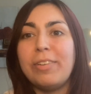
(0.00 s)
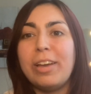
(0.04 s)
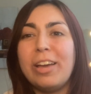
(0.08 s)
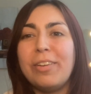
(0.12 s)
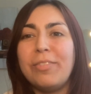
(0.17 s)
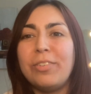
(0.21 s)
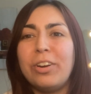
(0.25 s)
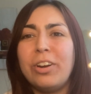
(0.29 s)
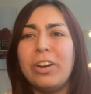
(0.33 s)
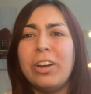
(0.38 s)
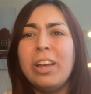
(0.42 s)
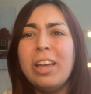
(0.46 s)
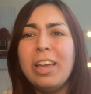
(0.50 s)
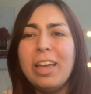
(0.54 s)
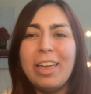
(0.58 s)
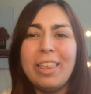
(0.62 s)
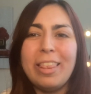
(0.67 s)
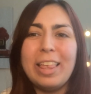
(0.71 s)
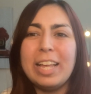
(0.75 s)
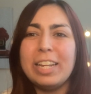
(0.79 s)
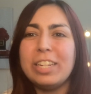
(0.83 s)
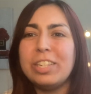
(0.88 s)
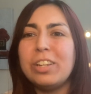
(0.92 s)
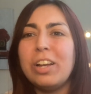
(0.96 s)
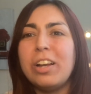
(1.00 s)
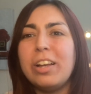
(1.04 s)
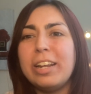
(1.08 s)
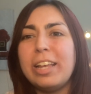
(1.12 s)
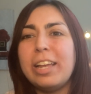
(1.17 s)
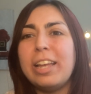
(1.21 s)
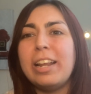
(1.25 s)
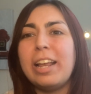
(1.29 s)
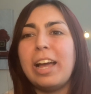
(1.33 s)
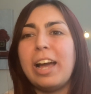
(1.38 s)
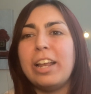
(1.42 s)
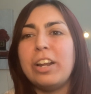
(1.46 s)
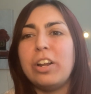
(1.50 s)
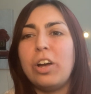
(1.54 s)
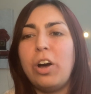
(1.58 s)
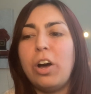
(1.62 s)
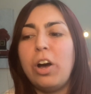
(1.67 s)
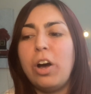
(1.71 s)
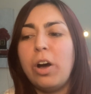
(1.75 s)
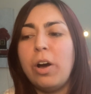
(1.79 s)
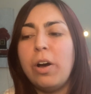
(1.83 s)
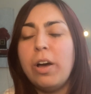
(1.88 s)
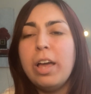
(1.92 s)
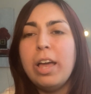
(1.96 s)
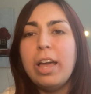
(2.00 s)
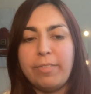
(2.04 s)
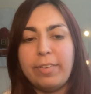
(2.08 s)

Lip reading: ever. That's not it at all.